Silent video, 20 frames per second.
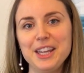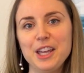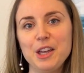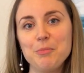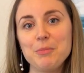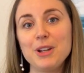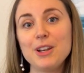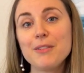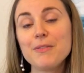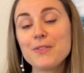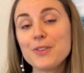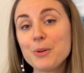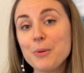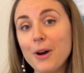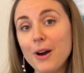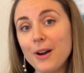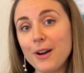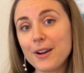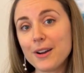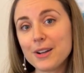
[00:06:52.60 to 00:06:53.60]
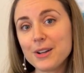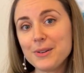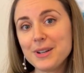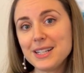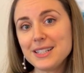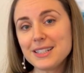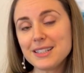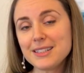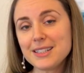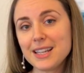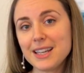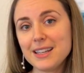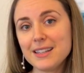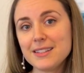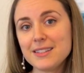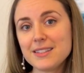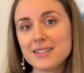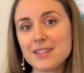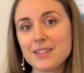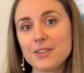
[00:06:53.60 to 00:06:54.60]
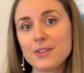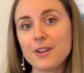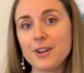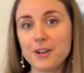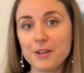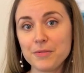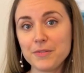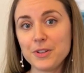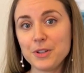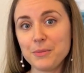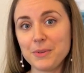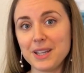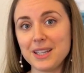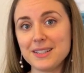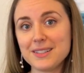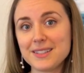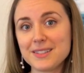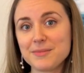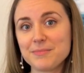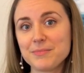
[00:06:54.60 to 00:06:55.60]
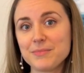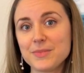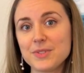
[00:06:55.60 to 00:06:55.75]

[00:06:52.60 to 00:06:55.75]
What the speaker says: But if you are going to test, there are a few ways.